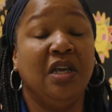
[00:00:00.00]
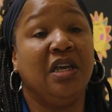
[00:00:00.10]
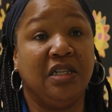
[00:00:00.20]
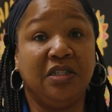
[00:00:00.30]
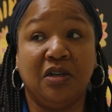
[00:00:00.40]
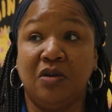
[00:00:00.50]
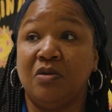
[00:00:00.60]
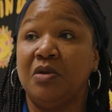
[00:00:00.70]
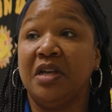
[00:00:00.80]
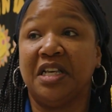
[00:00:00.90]
And
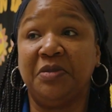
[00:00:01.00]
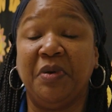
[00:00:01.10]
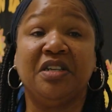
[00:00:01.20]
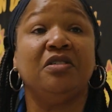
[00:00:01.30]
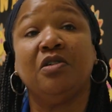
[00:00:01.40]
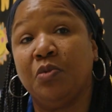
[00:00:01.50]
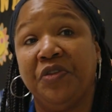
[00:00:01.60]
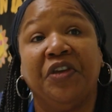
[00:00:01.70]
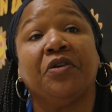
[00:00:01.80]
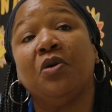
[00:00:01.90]
so, especially when
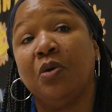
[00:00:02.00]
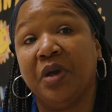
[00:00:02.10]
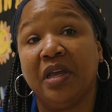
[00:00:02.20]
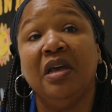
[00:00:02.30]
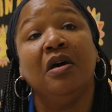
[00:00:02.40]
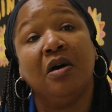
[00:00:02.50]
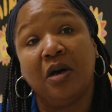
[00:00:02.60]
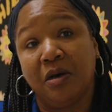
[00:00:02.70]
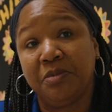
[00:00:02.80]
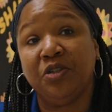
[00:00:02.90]
they're going
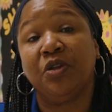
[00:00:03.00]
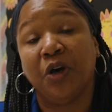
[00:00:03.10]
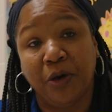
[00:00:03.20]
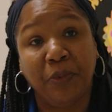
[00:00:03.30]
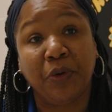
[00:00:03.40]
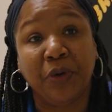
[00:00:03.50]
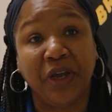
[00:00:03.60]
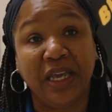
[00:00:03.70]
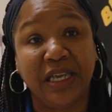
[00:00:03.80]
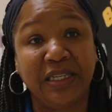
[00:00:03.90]
up to the upper
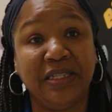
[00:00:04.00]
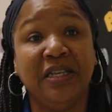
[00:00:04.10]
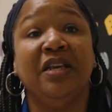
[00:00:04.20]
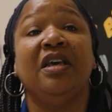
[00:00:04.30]
grades,